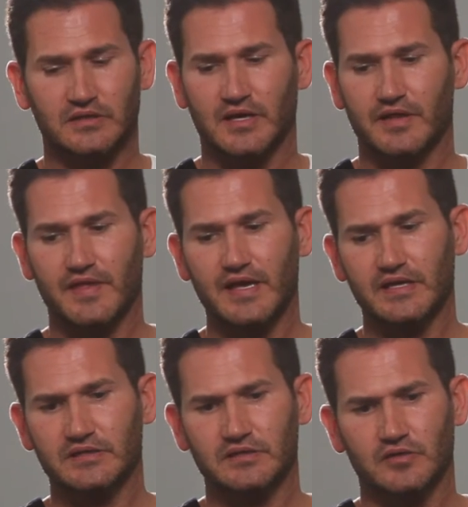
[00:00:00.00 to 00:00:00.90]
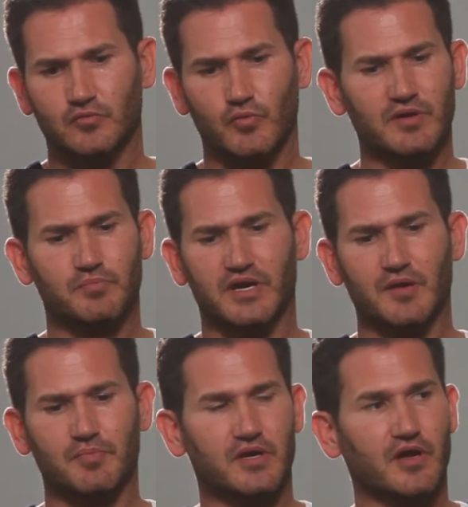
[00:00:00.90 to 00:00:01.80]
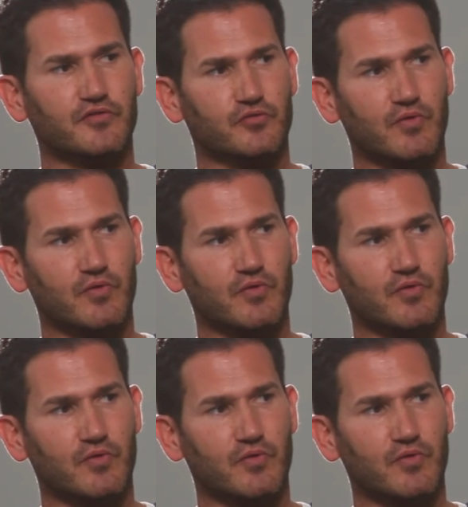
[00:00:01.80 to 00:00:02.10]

And then we didn't pick up another